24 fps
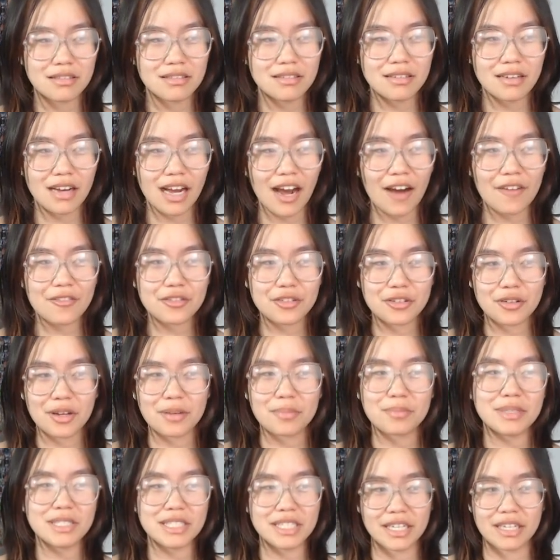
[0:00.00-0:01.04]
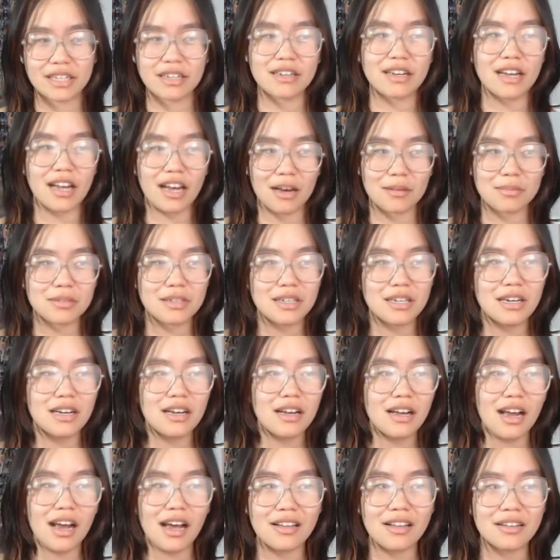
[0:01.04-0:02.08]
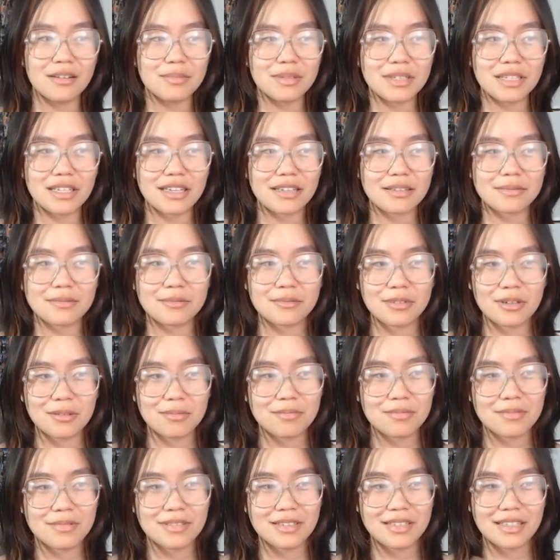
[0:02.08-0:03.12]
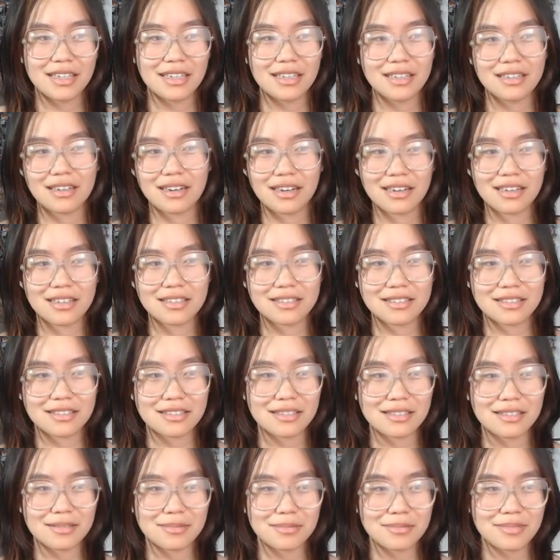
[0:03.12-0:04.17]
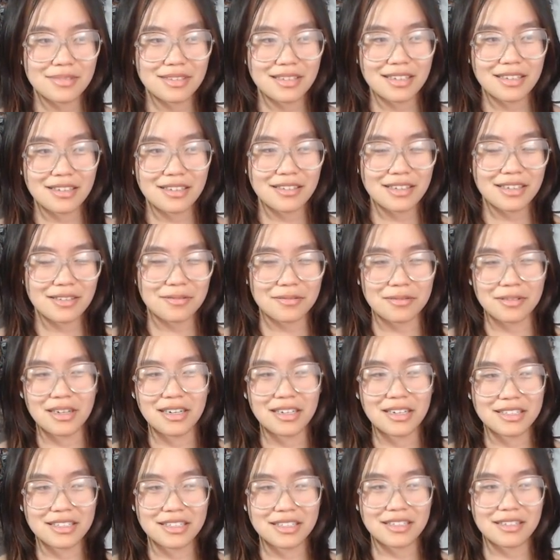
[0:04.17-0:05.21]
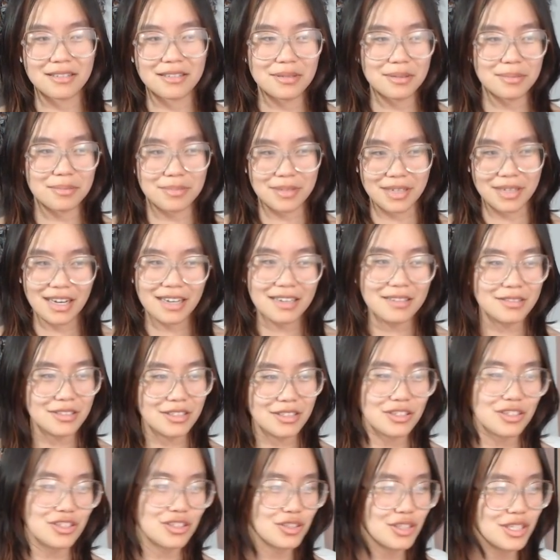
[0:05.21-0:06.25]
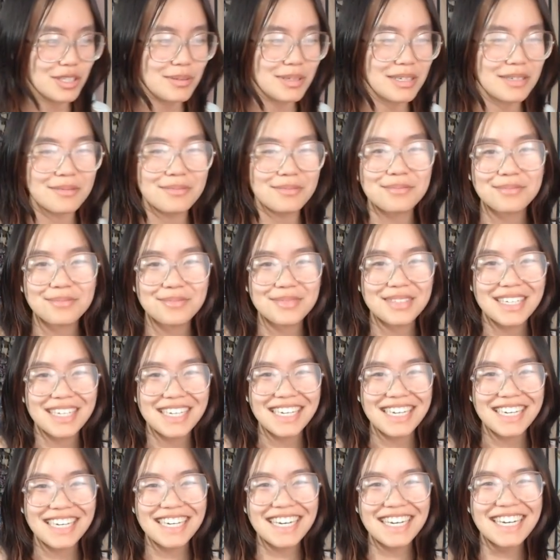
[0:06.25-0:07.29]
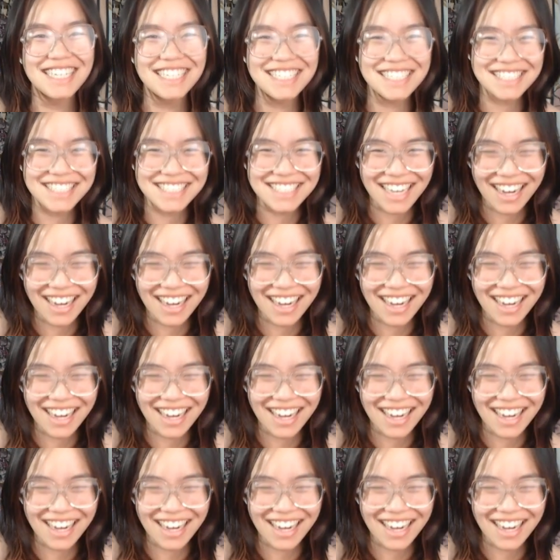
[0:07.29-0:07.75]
after like me taking a nap, and then be like, well, hey guys, I'm gonna go get water and I'll be back. I'll start streaming. so